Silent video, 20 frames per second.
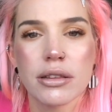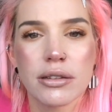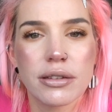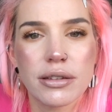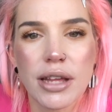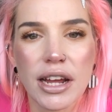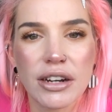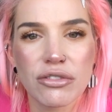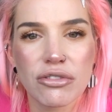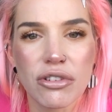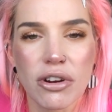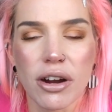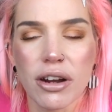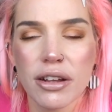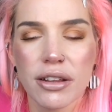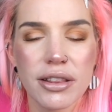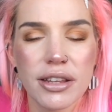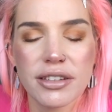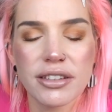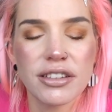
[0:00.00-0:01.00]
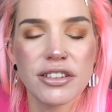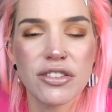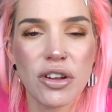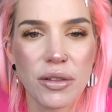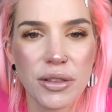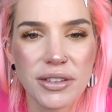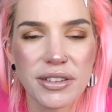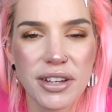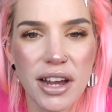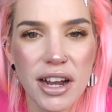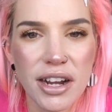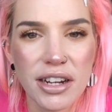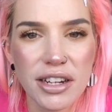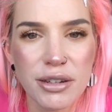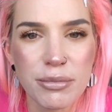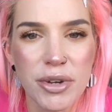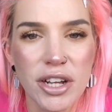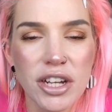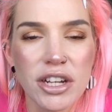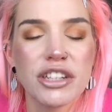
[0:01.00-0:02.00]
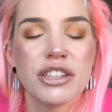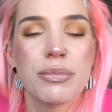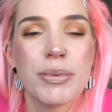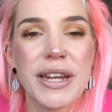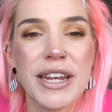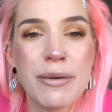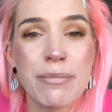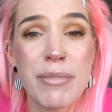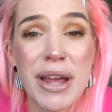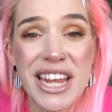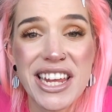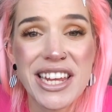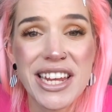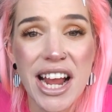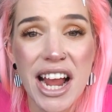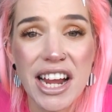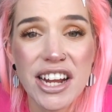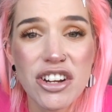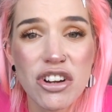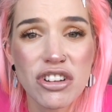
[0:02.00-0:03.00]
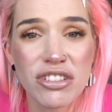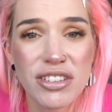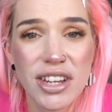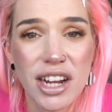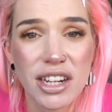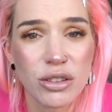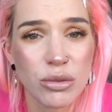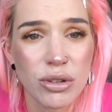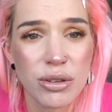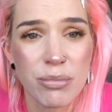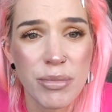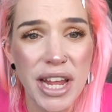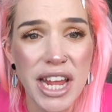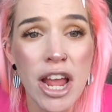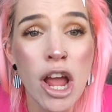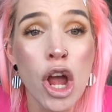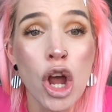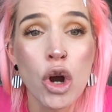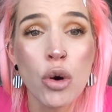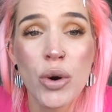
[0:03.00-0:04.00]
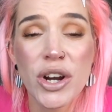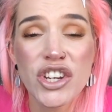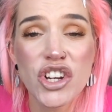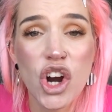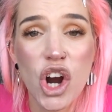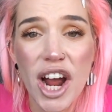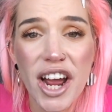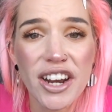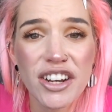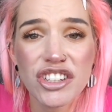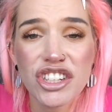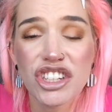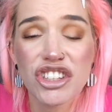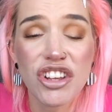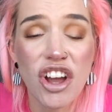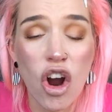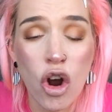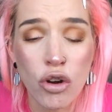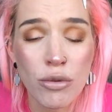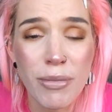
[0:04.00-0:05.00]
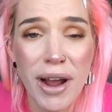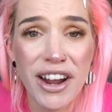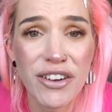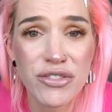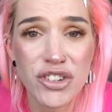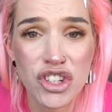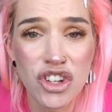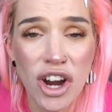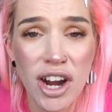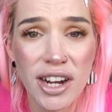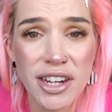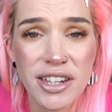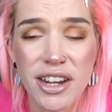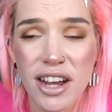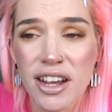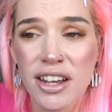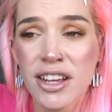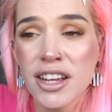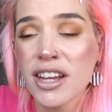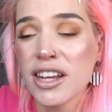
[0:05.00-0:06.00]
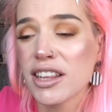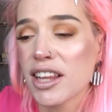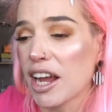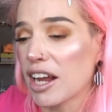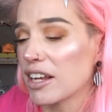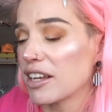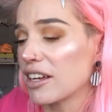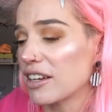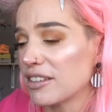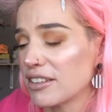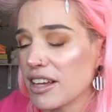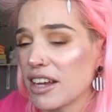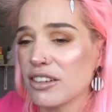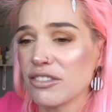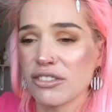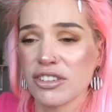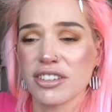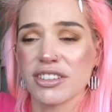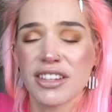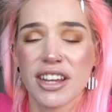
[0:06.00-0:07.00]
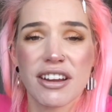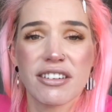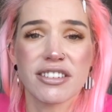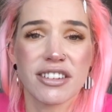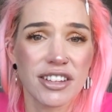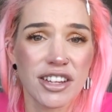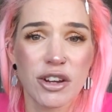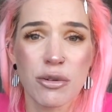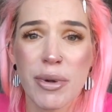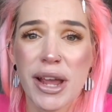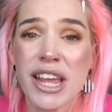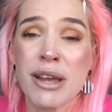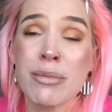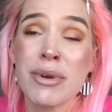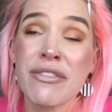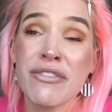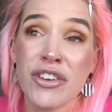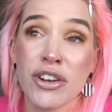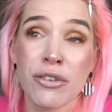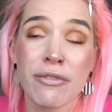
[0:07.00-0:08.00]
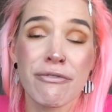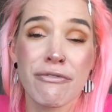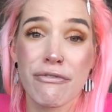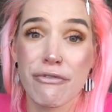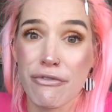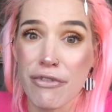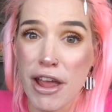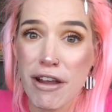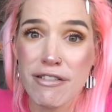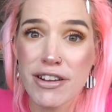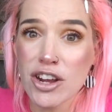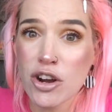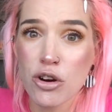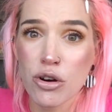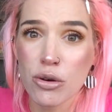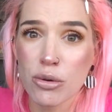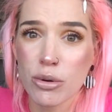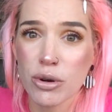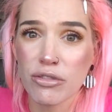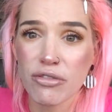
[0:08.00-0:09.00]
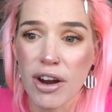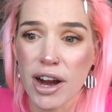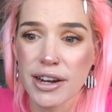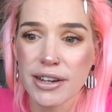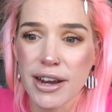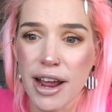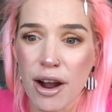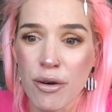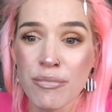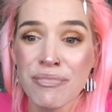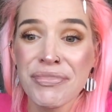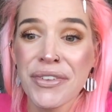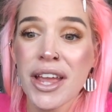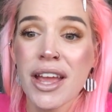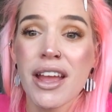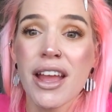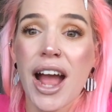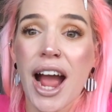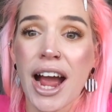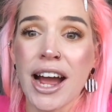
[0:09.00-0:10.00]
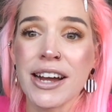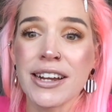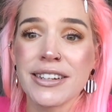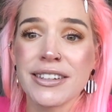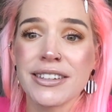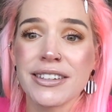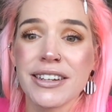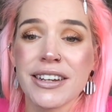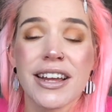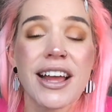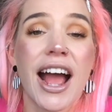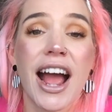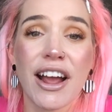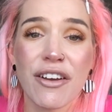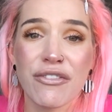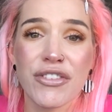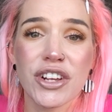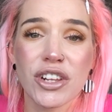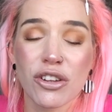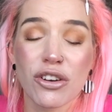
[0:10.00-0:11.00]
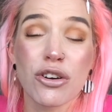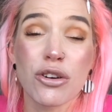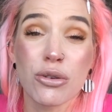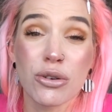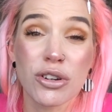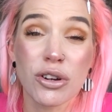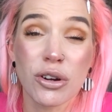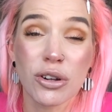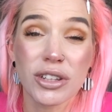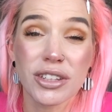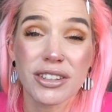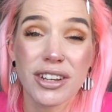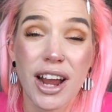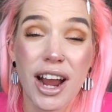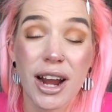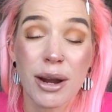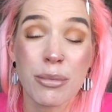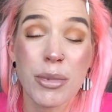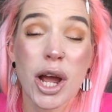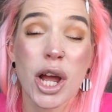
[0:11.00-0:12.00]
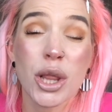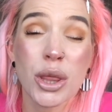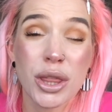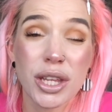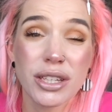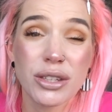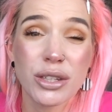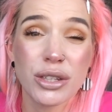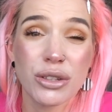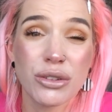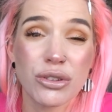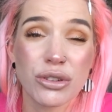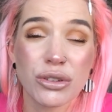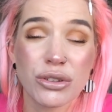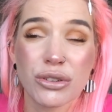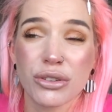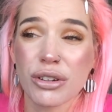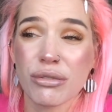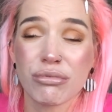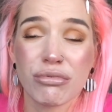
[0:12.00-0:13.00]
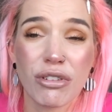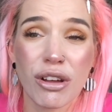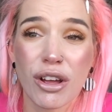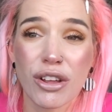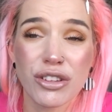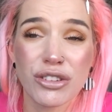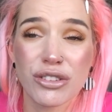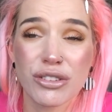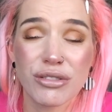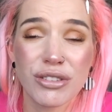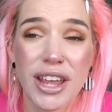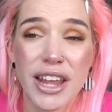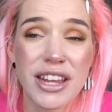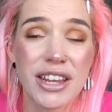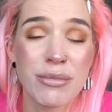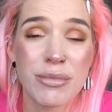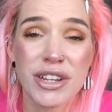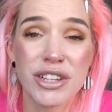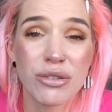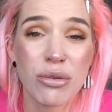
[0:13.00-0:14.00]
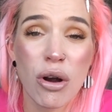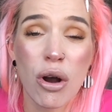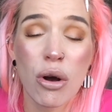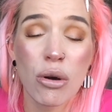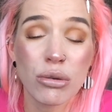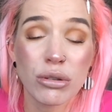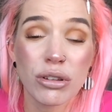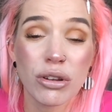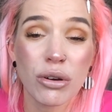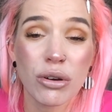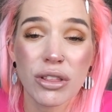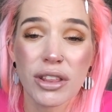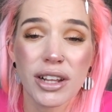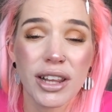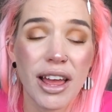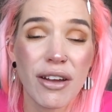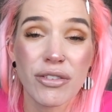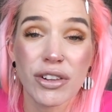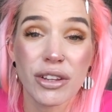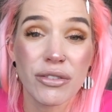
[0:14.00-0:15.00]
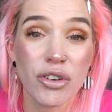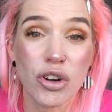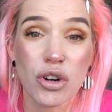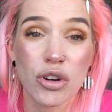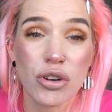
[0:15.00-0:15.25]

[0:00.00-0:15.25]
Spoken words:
Sandra, this is not the time to be making eye contact with me when your hand is on my vagina. Like, Sandra, seriously, you're making me feel very awkward right now, and I feel awkward all the time, and this is just taking me to a whole other level of